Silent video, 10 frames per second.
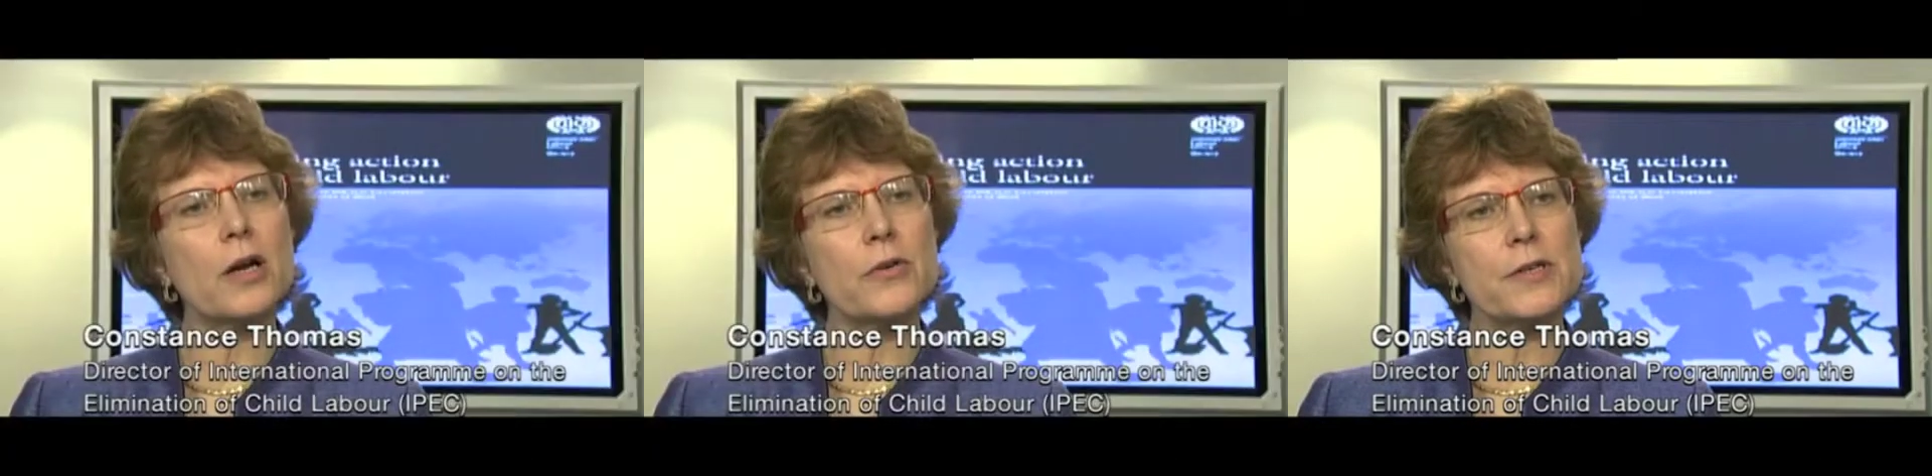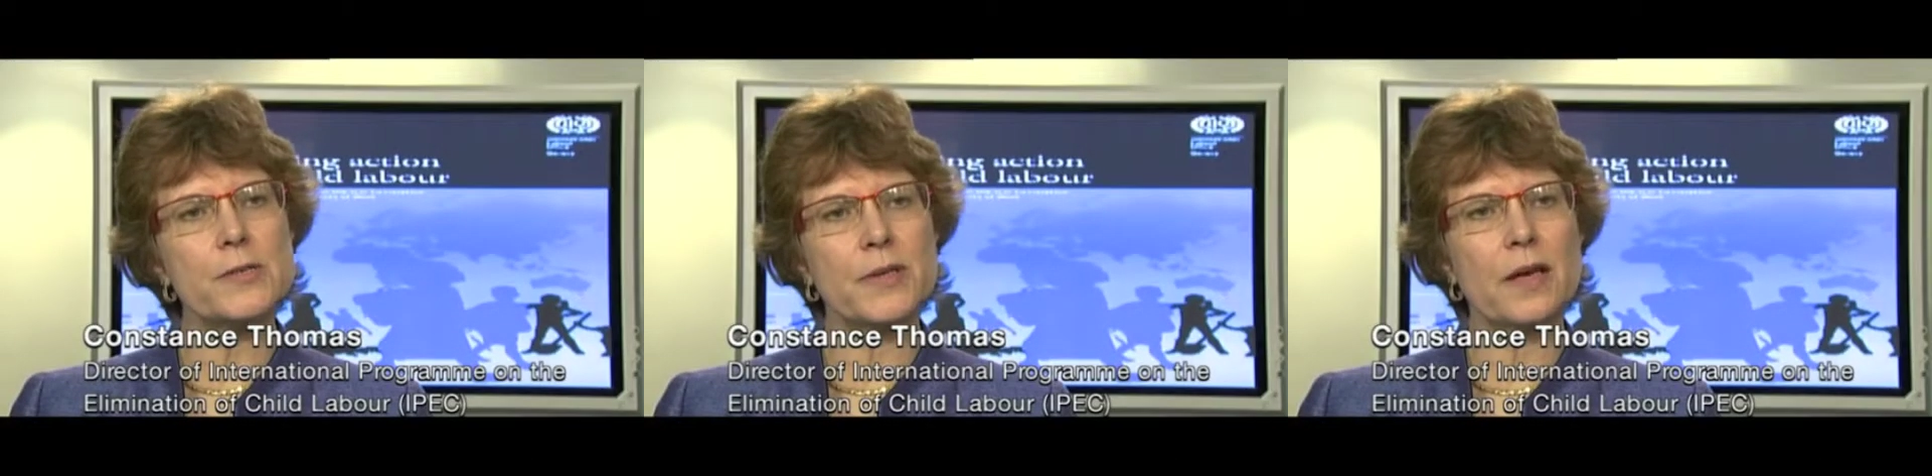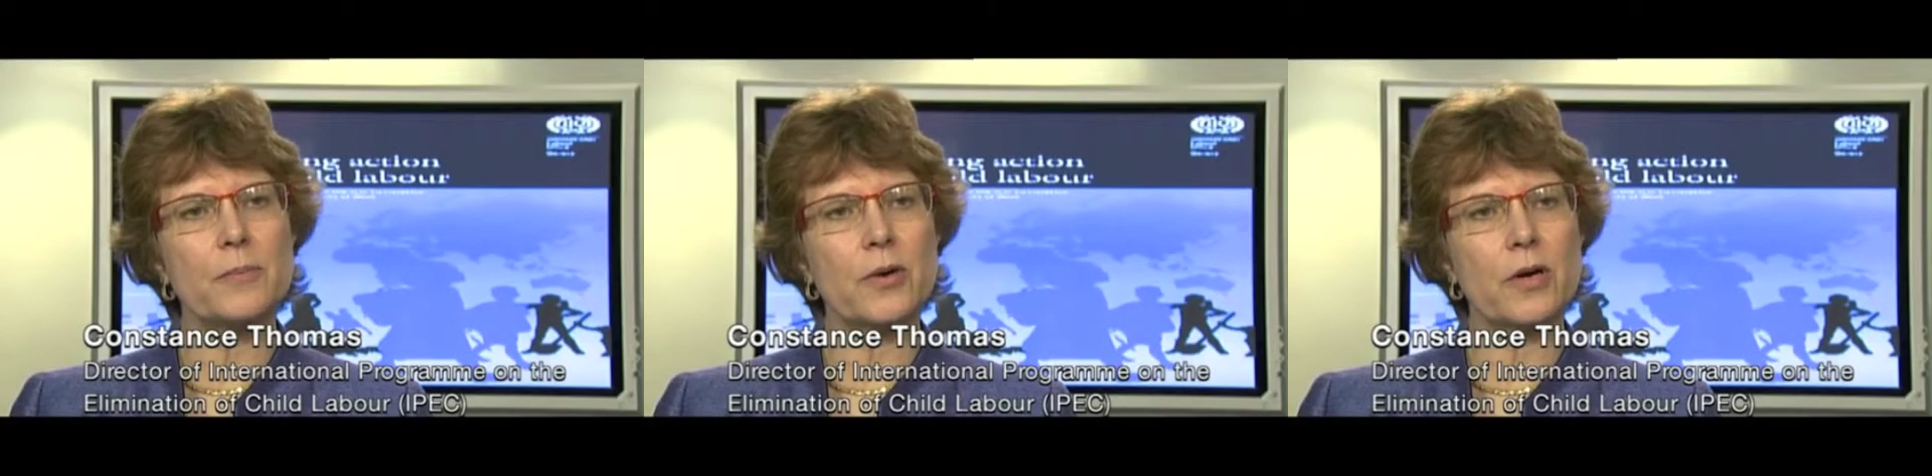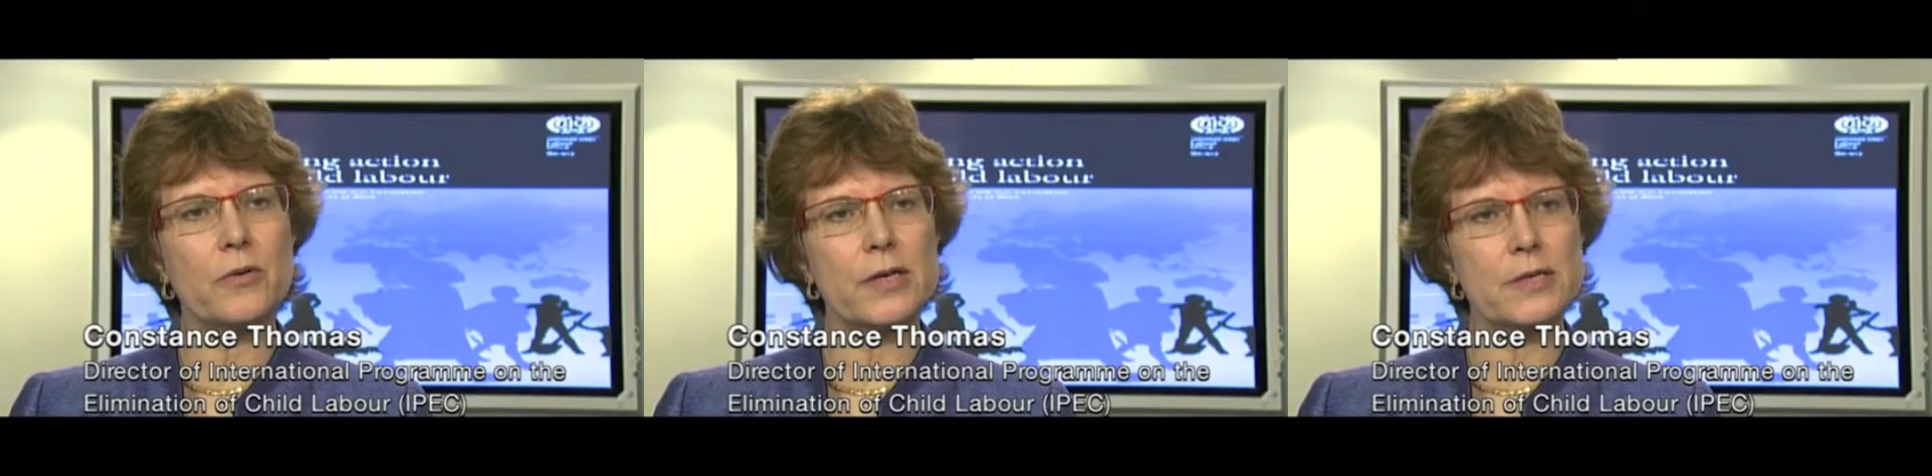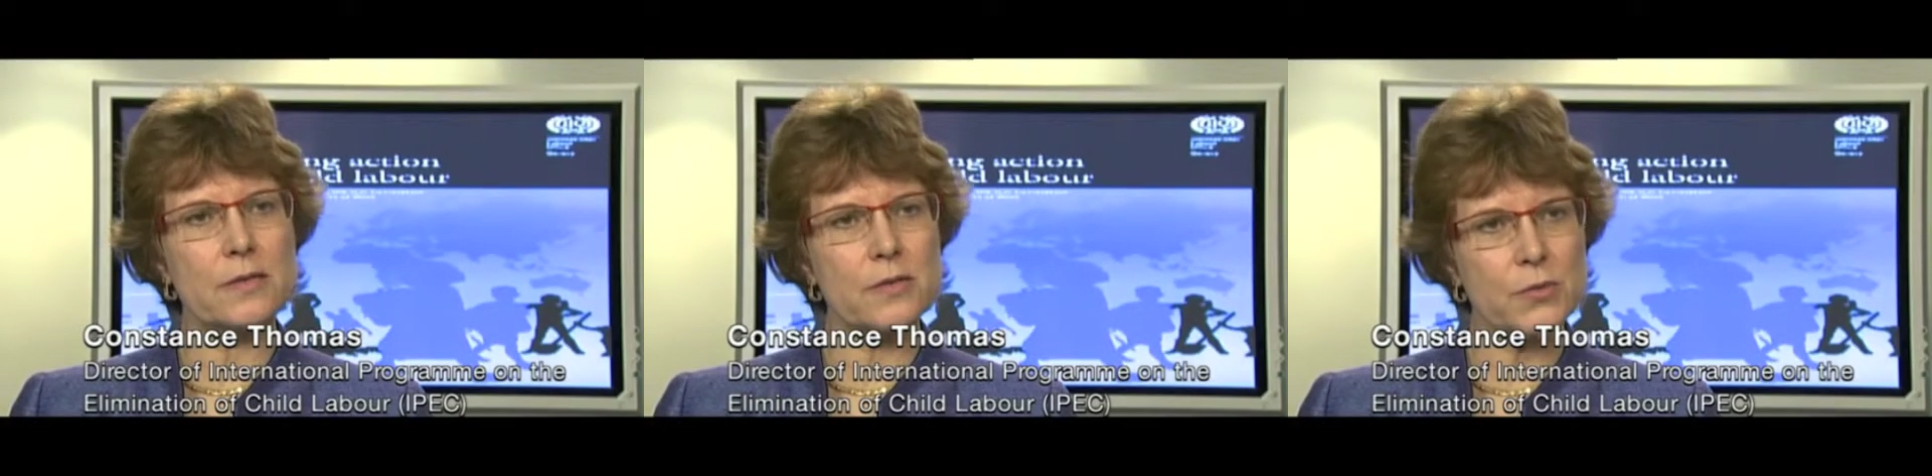progress, but that
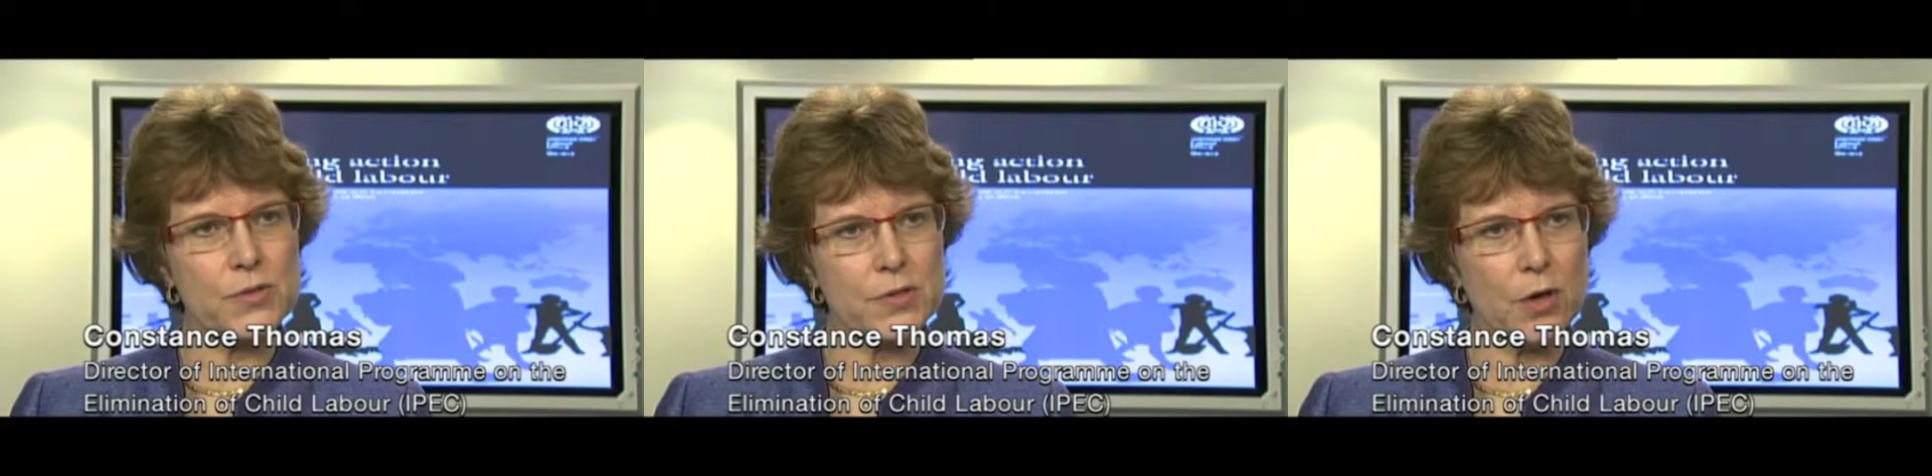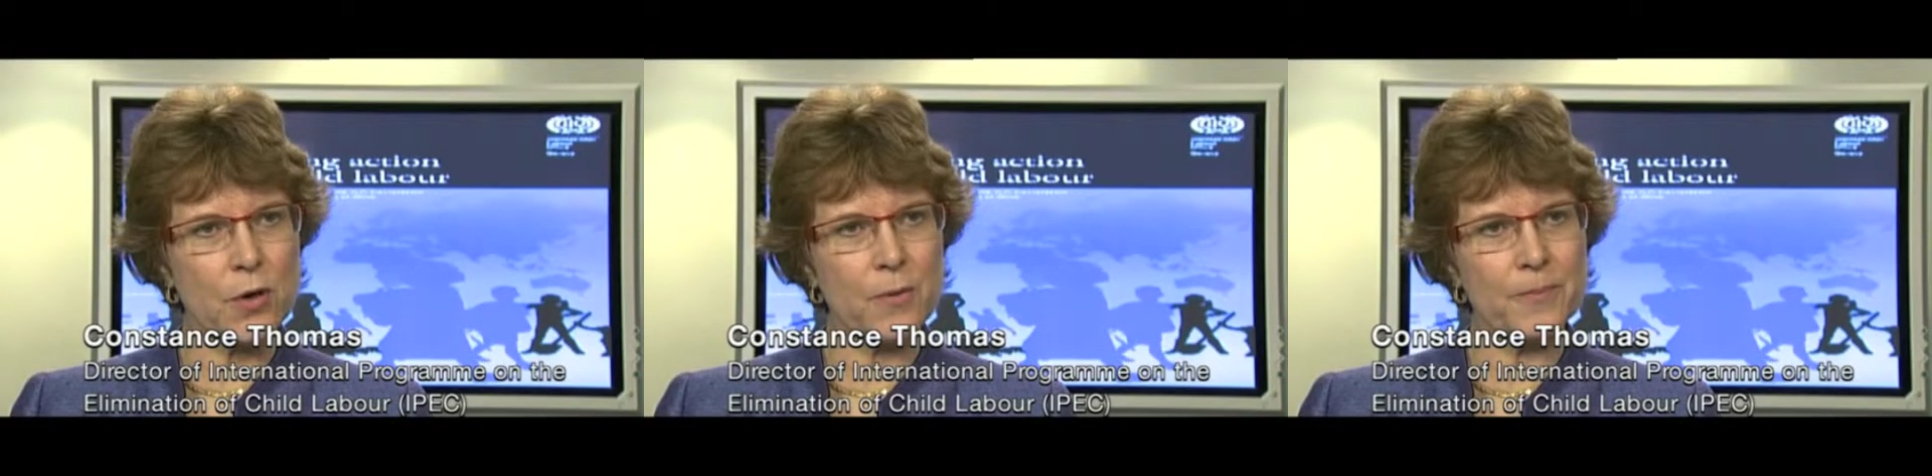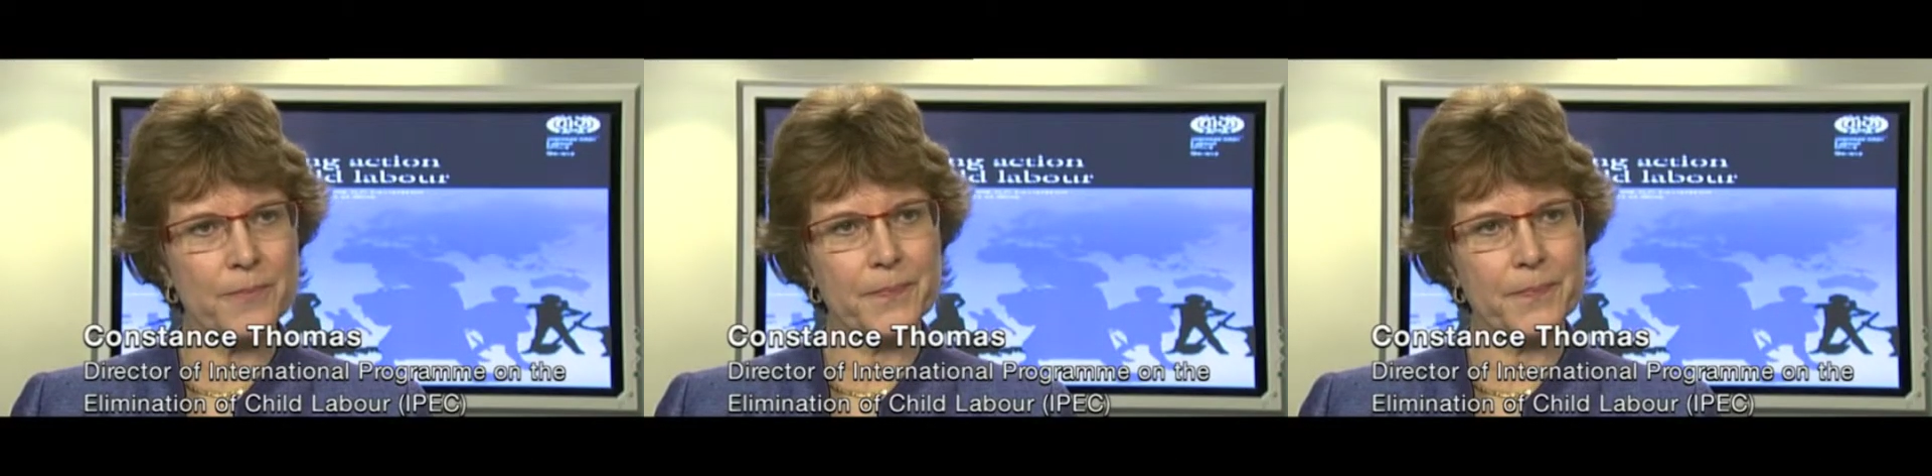progress is too slow.